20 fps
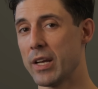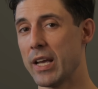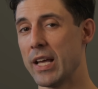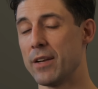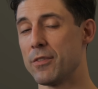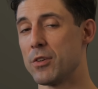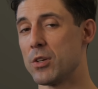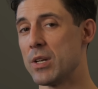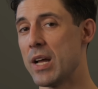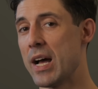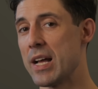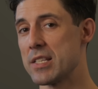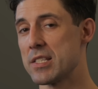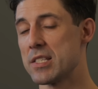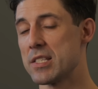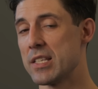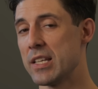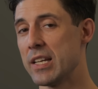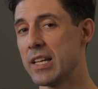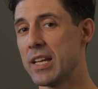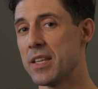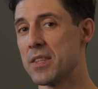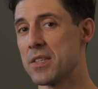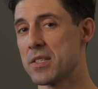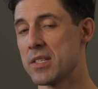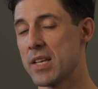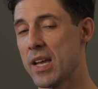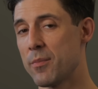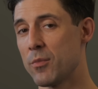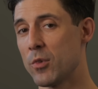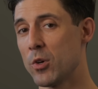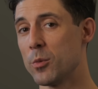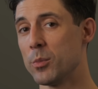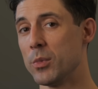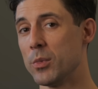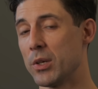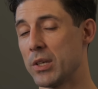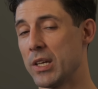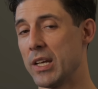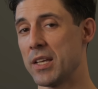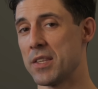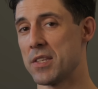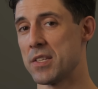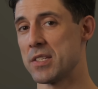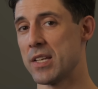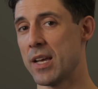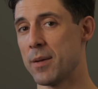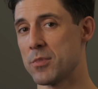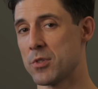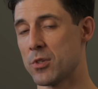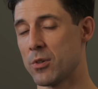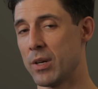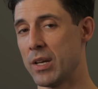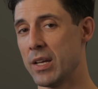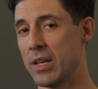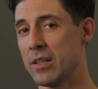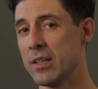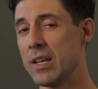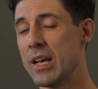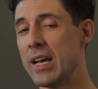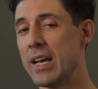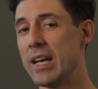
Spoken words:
And if you're not sitting in the same room looking at the same screen,